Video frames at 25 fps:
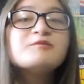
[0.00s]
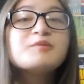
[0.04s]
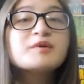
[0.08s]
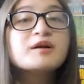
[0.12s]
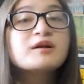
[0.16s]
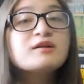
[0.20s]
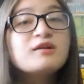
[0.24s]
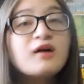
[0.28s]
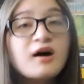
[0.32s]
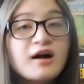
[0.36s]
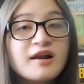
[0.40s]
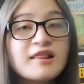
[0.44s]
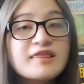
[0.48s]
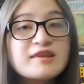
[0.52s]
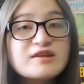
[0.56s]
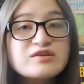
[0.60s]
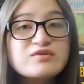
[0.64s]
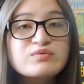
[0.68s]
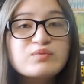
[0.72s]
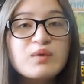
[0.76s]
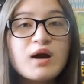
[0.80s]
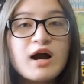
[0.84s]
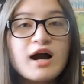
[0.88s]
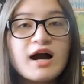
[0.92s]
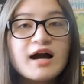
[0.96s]
But a lot of
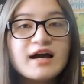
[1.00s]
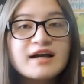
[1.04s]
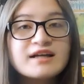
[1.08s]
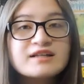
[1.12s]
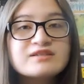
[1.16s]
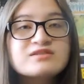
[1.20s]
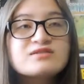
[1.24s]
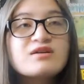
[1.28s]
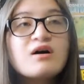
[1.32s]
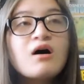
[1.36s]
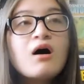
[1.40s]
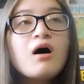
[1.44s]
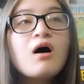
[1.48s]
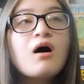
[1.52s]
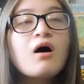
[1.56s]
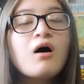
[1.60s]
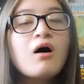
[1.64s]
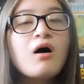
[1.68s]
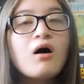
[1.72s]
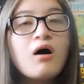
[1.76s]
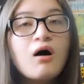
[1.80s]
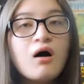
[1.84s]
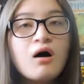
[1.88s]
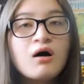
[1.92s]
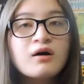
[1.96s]
these rides
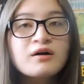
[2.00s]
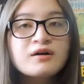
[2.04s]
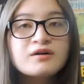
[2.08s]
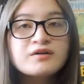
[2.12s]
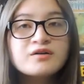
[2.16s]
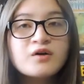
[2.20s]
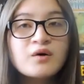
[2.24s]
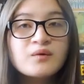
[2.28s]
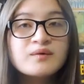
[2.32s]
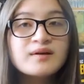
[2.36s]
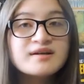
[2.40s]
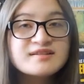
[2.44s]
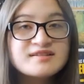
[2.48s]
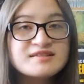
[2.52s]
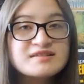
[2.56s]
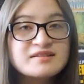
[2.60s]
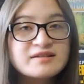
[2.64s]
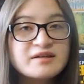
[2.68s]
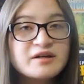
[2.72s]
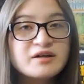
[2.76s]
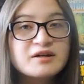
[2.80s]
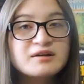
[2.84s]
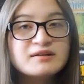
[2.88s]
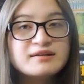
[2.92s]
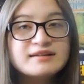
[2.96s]
don't
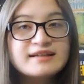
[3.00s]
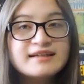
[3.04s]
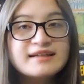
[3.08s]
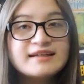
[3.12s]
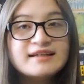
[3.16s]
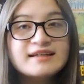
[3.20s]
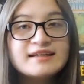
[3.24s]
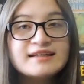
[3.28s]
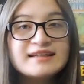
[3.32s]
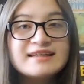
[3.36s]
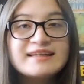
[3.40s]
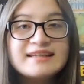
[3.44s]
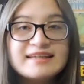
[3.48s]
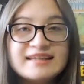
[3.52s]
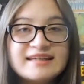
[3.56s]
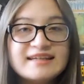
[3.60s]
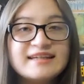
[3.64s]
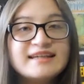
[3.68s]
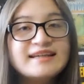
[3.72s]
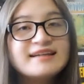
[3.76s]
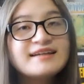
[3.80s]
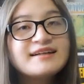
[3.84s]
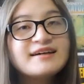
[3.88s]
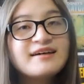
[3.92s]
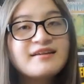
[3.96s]
necessarily
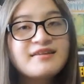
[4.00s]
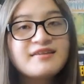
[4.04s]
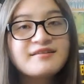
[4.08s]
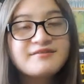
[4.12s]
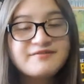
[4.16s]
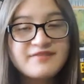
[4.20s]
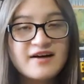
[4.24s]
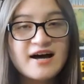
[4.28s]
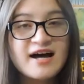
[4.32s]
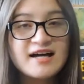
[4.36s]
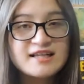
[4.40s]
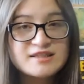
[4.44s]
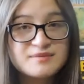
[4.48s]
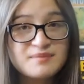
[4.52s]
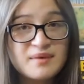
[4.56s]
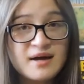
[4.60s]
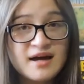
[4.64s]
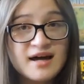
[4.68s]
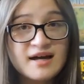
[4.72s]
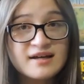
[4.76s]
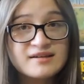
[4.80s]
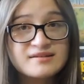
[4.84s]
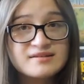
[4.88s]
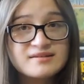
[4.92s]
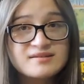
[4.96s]
need the fast
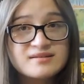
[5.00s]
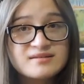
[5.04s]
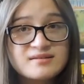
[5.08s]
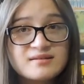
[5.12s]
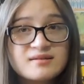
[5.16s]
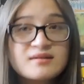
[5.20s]
pass.